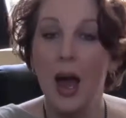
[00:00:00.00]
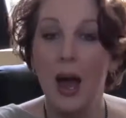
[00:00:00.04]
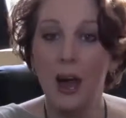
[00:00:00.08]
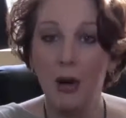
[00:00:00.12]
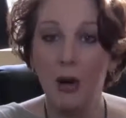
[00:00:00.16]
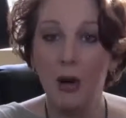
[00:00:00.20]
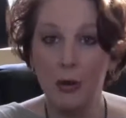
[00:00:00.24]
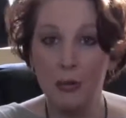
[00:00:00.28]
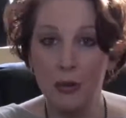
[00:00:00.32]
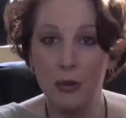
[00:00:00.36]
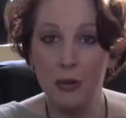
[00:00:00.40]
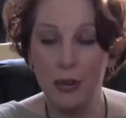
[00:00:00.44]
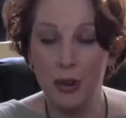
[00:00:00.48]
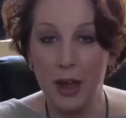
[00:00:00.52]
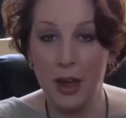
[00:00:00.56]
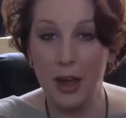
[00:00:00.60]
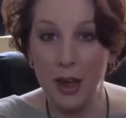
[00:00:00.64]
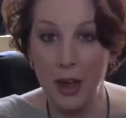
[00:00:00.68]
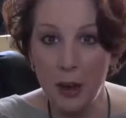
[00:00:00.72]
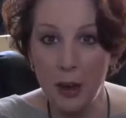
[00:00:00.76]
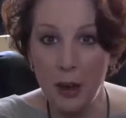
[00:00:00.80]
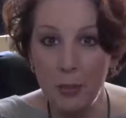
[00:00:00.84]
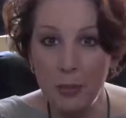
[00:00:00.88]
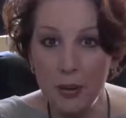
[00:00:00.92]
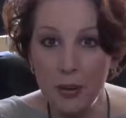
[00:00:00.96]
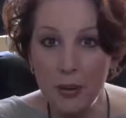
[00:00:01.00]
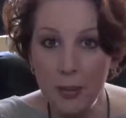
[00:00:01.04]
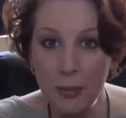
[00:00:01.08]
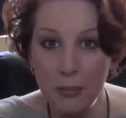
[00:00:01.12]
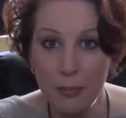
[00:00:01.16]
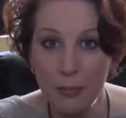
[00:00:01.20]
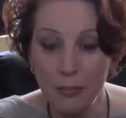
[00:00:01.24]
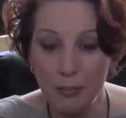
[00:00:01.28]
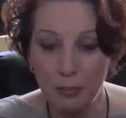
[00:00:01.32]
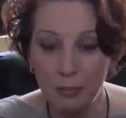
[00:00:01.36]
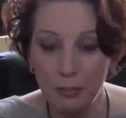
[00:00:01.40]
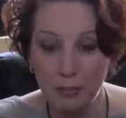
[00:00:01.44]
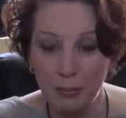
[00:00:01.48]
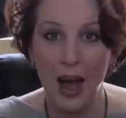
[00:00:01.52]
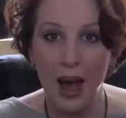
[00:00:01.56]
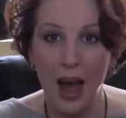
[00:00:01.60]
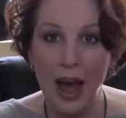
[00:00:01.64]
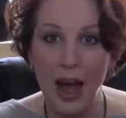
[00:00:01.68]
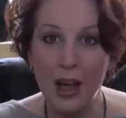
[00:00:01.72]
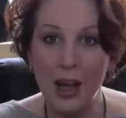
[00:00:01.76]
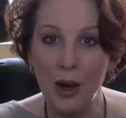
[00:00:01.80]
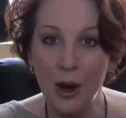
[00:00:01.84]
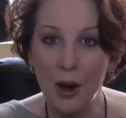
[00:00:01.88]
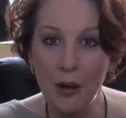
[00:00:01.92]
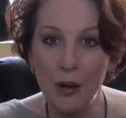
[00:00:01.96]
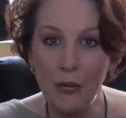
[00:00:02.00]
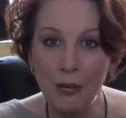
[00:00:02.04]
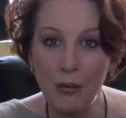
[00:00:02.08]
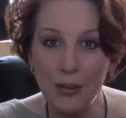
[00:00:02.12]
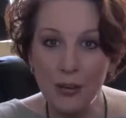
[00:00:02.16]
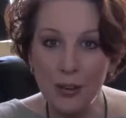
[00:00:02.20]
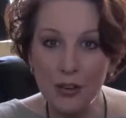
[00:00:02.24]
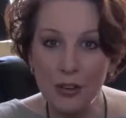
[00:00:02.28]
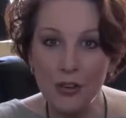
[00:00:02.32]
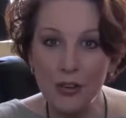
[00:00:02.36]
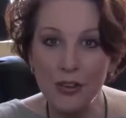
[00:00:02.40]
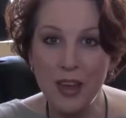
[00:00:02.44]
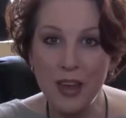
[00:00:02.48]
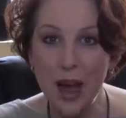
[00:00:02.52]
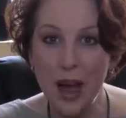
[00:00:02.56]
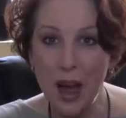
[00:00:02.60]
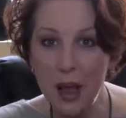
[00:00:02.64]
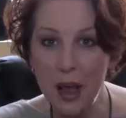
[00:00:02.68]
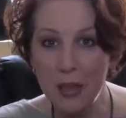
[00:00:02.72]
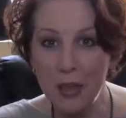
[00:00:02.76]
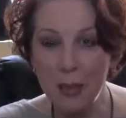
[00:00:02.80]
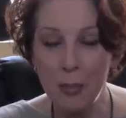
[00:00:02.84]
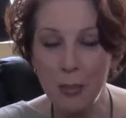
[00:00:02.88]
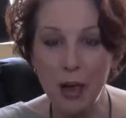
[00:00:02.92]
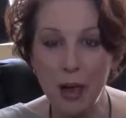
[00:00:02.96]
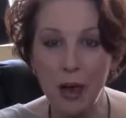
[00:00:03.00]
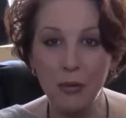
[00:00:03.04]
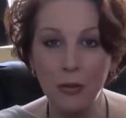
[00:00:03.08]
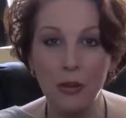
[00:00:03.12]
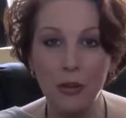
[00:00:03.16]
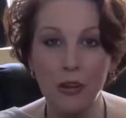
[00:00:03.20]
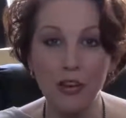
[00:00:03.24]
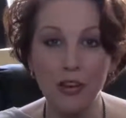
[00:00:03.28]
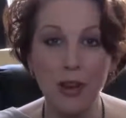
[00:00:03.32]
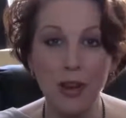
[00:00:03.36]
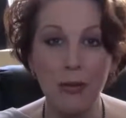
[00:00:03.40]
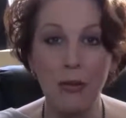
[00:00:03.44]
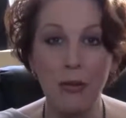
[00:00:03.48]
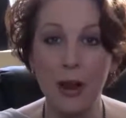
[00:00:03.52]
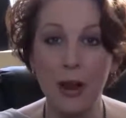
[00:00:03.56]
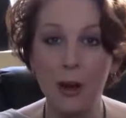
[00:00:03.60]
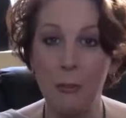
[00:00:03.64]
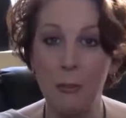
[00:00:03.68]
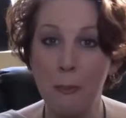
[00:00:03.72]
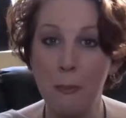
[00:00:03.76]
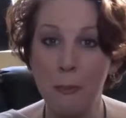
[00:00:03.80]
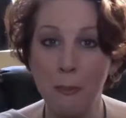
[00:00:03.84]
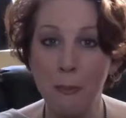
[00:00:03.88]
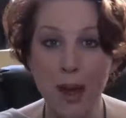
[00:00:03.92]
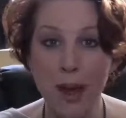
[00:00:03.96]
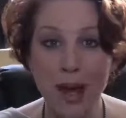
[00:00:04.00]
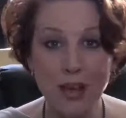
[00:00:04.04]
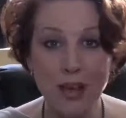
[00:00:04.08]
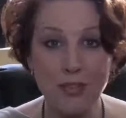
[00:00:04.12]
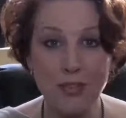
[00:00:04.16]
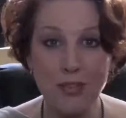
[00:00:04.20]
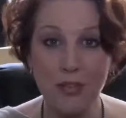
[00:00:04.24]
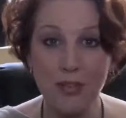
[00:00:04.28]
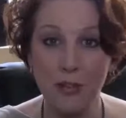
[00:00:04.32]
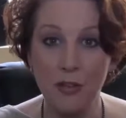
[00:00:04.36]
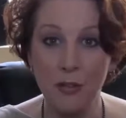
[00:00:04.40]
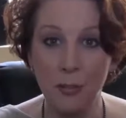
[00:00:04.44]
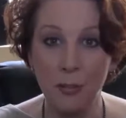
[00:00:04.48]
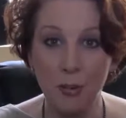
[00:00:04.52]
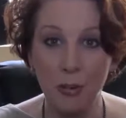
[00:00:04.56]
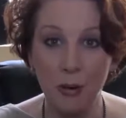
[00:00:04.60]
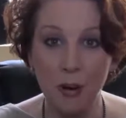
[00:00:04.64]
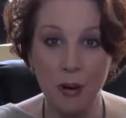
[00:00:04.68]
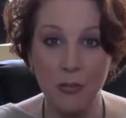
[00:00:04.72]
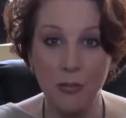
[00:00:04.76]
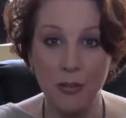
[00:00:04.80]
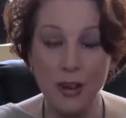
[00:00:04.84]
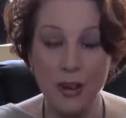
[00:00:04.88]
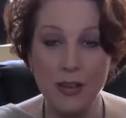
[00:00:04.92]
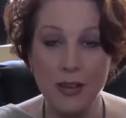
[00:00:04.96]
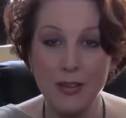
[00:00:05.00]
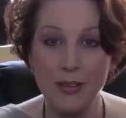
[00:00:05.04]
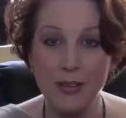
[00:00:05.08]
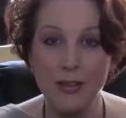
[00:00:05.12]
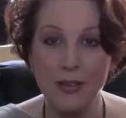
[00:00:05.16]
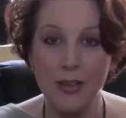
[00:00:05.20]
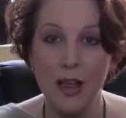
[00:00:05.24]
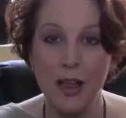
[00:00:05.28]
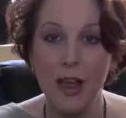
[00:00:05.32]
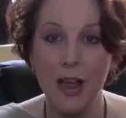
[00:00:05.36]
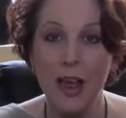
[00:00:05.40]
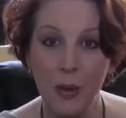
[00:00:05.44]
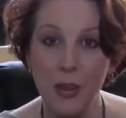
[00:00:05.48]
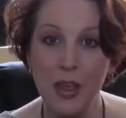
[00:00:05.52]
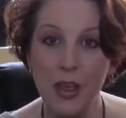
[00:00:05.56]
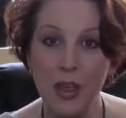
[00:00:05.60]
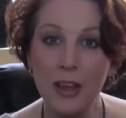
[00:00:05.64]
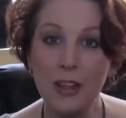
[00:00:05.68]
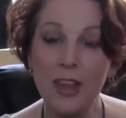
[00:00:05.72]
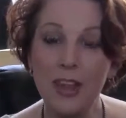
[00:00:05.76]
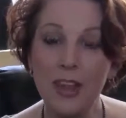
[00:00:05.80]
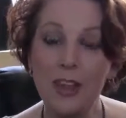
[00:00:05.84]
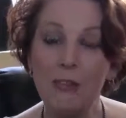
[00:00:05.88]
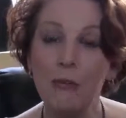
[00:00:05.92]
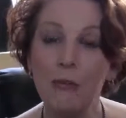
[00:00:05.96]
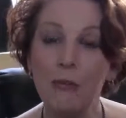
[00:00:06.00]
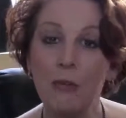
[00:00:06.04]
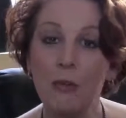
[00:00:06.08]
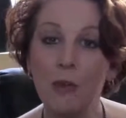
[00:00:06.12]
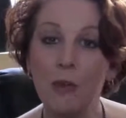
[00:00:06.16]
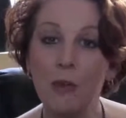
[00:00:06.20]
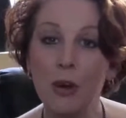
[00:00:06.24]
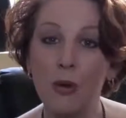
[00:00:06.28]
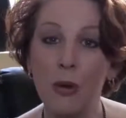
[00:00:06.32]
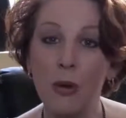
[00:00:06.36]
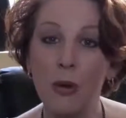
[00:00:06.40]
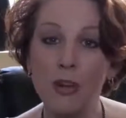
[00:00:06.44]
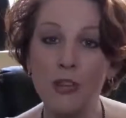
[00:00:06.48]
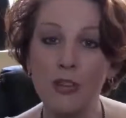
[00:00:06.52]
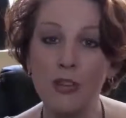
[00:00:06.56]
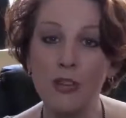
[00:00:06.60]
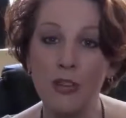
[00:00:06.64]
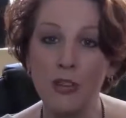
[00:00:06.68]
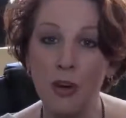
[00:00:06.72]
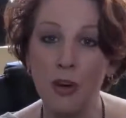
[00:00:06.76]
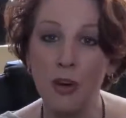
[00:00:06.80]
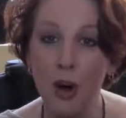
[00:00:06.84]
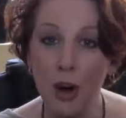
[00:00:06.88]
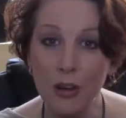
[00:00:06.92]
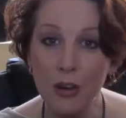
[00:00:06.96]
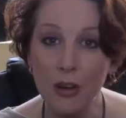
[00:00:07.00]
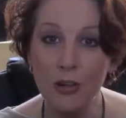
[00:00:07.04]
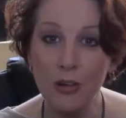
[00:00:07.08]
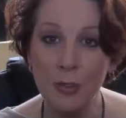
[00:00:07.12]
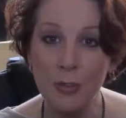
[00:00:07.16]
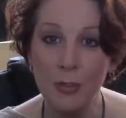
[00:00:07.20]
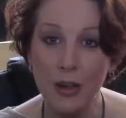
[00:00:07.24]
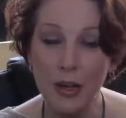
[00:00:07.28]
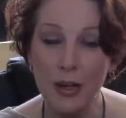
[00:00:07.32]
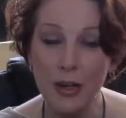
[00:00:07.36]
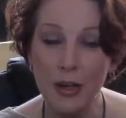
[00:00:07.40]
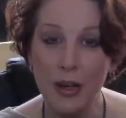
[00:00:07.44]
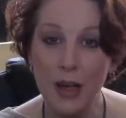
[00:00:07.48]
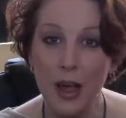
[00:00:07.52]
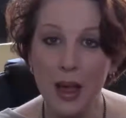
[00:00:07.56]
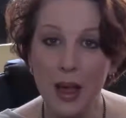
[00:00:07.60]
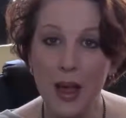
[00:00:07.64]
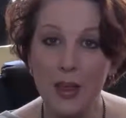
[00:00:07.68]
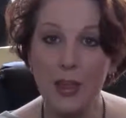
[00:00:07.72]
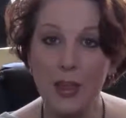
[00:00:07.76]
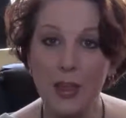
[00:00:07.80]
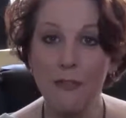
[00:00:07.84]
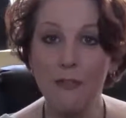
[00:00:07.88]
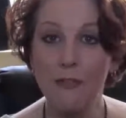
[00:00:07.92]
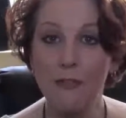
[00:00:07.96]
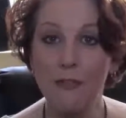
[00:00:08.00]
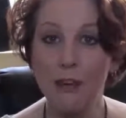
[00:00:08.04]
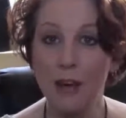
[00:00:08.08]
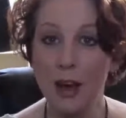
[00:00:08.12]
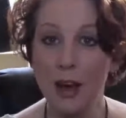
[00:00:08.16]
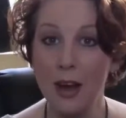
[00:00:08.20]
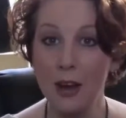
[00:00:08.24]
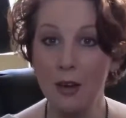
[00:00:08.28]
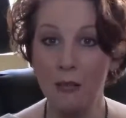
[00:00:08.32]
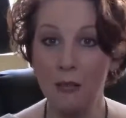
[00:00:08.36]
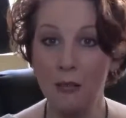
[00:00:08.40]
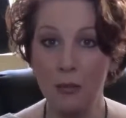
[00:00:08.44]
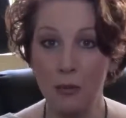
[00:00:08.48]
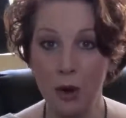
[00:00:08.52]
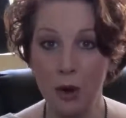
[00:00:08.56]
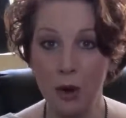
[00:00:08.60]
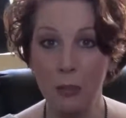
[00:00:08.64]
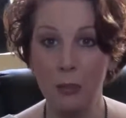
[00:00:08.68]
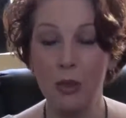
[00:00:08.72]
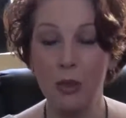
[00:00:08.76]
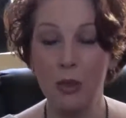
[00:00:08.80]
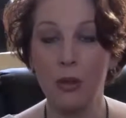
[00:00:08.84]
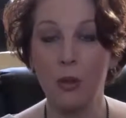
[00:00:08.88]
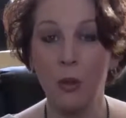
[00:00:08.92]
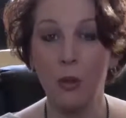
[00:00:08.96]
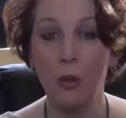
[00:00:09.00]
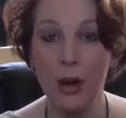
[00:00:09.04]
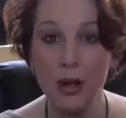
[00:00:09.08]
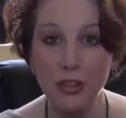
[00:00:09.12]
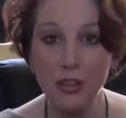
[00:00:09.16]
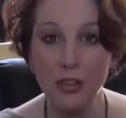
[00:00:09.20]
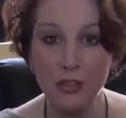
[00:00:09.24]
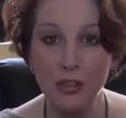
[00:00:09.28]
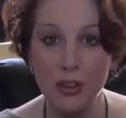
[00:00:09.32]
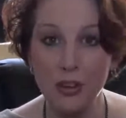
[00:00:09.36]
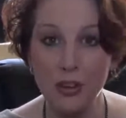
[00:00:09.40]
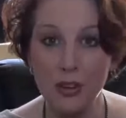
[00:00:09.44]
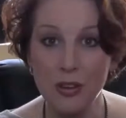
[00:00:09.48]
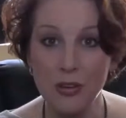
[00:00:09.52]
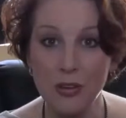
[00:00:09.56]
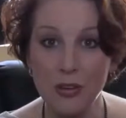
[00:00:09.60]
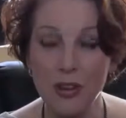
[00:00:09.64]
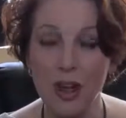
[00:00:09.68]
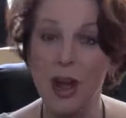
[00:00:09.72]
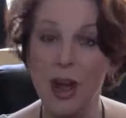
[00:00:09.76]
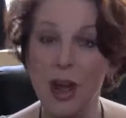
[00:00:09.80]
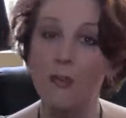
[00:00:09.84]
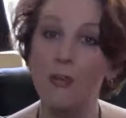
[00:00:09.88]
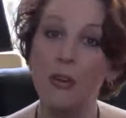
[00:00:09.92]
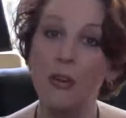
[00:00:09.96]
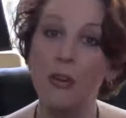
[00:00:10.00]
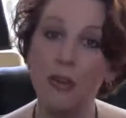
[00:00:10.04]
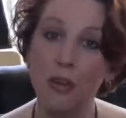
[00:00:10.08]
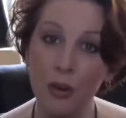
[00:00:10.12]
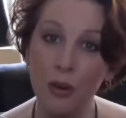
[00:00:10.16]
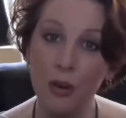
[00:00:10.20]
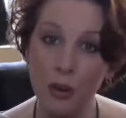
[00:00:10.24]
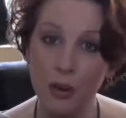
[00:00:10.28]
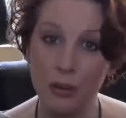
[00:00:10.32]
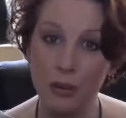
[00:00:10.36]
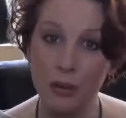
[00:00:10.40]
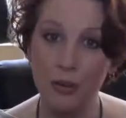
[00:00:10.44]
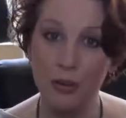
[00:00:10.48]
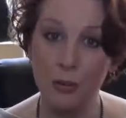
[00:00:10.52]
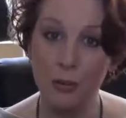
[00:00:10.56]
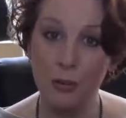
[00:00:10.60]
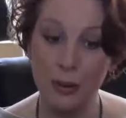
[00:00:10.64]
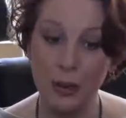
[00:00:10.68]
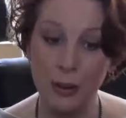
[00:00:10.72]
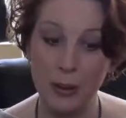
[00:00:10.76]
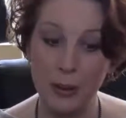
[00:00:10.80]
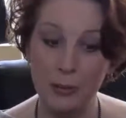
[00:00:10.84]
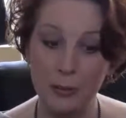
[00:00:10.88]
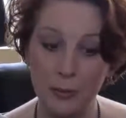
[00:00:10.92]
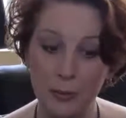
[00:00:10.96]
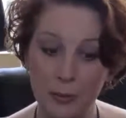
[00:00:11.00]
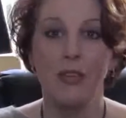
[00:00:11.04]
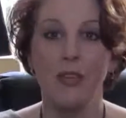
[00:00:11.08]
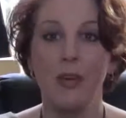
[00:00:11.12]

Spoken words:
I offer to help them. I offer to tell them how to generate massive profits. When they then request to talk to me, they fill out a form with questions and return it to me.